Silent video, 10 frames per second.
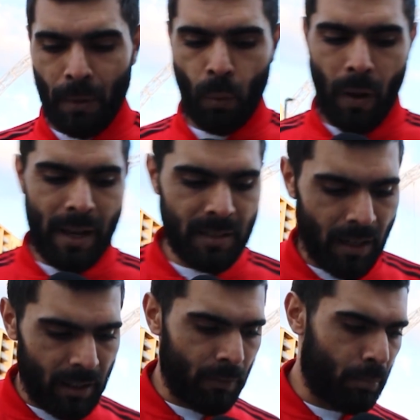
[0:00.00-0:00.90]
Maguire's
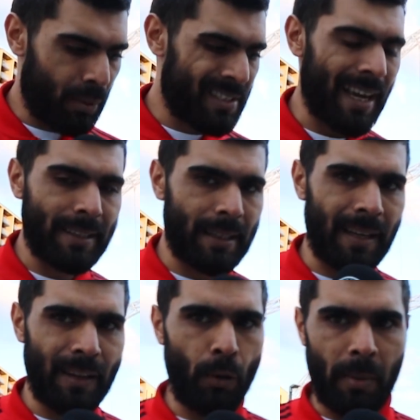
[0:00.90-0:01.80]
kind of protected a
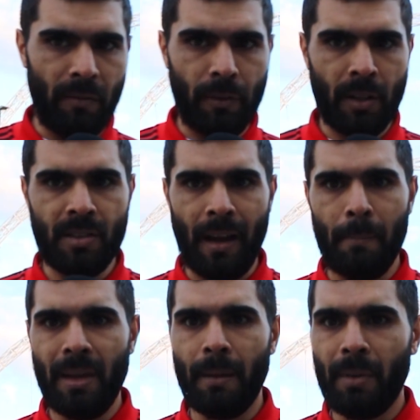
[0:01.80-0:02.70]
little bit for the time
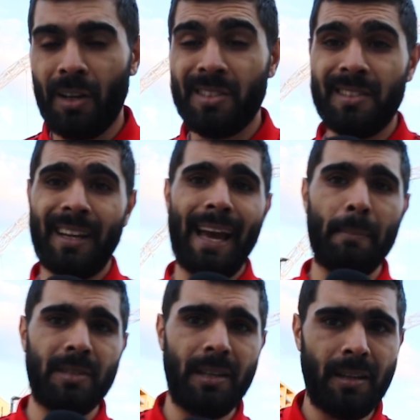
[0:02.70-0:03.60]
being because he's the
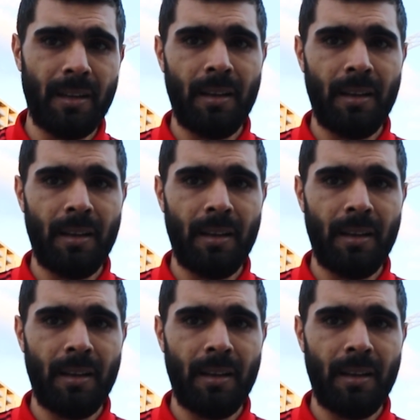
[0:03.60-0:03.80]
captain.